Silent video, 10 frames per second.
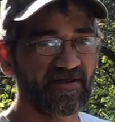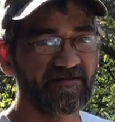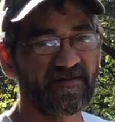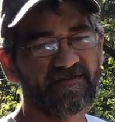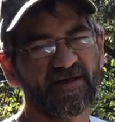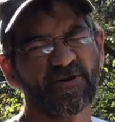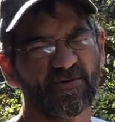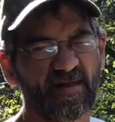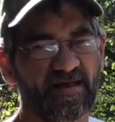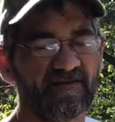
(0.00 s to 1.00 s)
So maybe a
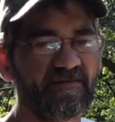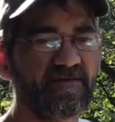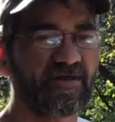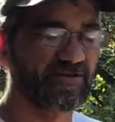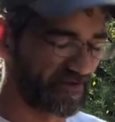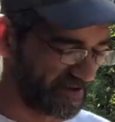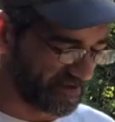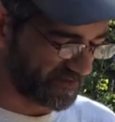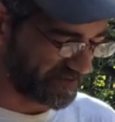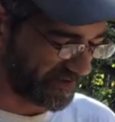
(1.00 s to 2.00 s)
3 on a
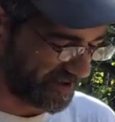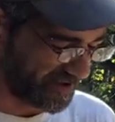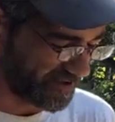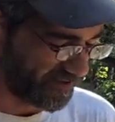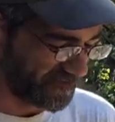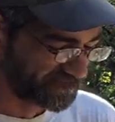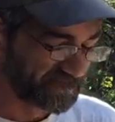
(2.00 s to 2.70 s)
wood burning tool.